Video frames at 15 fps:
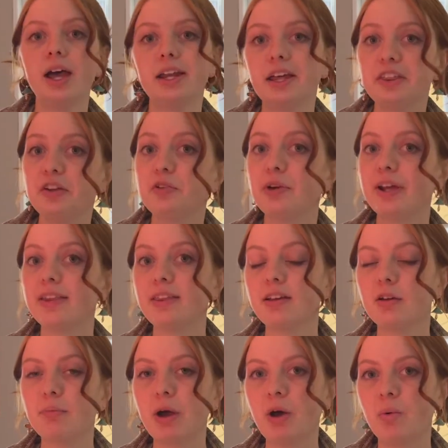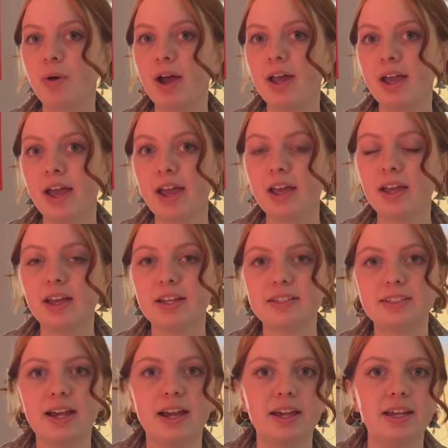Another great thing about YA is
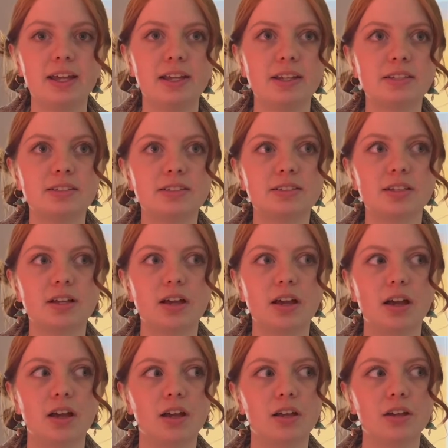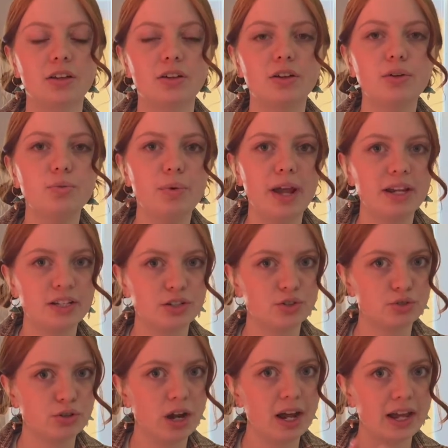that it's a good way to
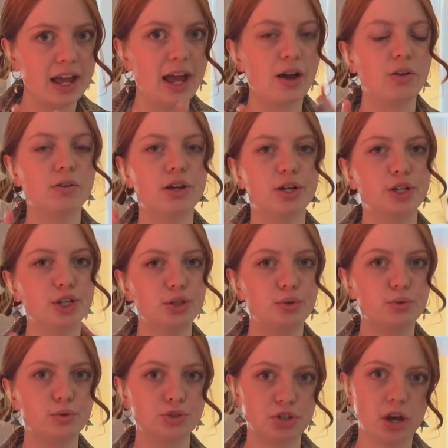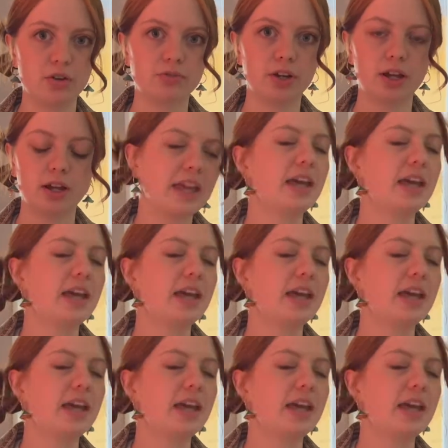try out a new genre.